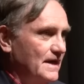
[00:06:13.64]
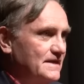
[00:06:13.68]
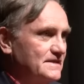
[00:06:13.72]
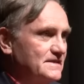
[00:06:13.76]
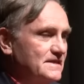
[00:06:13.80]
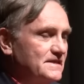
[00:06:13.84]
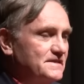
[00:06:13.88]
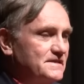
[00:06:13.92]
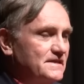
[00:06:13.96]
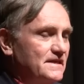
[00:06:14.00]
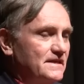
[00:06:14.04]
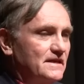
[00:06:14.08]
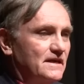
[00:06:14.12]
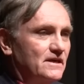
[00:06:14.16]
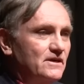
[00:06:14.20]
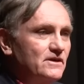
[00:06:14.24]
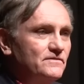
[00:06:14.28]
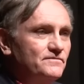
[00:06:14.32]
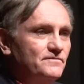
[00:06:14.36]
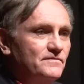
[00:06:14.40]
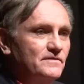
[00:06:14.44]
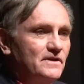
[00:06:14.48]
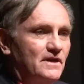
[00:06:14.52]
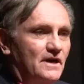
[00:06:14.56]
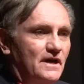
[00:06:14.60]
As I said,
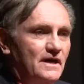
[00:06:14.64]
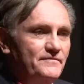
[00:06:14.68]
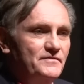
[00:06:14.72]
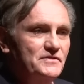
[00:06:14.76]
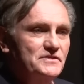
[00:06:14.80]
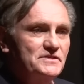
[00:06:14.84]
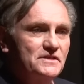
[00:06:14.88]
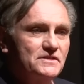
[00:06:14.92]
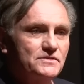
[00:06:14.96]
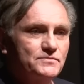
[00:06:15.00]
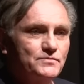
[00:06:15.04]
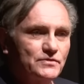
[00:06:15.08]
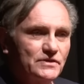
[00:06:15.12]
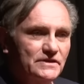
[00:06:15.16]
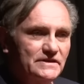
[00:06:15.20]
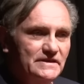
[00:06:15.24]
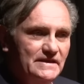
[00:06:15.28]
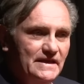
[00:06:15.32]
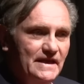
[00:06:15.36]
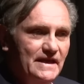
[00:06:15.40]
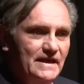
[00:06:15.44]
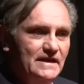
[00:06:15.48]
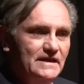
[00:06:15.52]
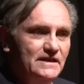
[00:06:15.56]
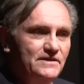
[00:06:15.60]
our offices were on
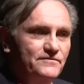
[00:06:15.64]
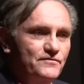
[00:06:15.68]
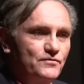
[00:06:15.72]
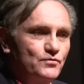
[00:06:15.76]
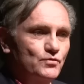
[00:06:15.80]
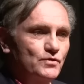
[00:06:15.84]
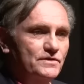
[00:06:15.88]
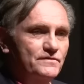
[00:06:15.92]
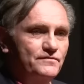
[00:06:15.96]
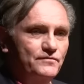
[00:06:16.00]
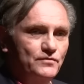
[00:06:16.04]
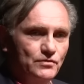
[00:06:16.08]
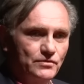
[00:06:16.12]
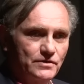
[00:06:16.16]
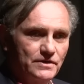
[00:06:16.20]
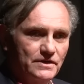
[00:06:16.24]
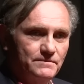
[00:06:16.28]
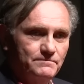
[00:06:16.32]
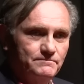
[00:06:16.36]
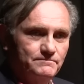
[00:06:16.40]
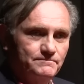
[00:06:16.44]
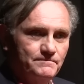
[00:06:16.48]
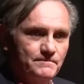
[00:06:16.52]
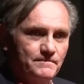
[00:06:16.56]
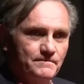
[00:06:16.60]
the 84th floor.